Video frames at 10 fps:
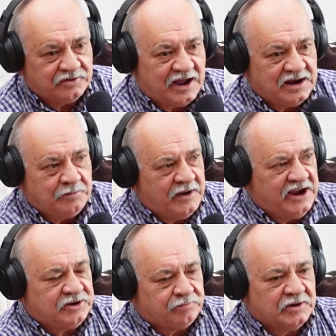and they had the
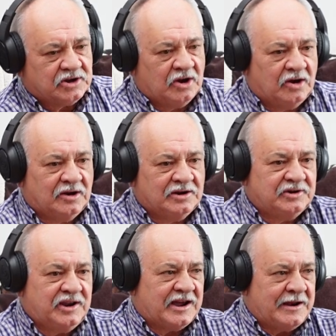basement done.
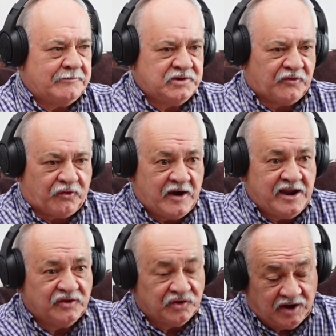You got to have your
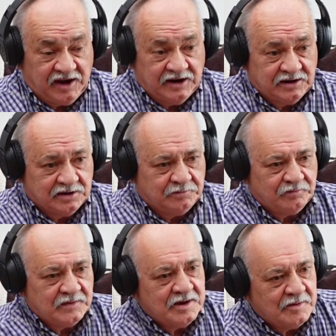friends in.
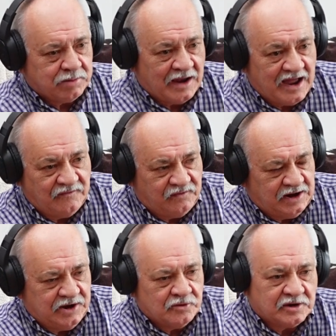Big rec
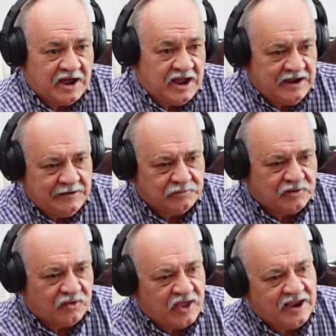room. Video and games
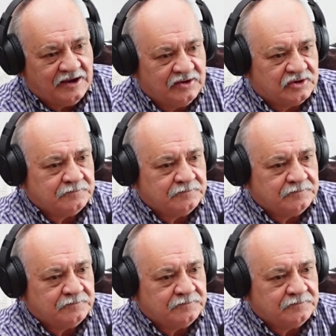and things.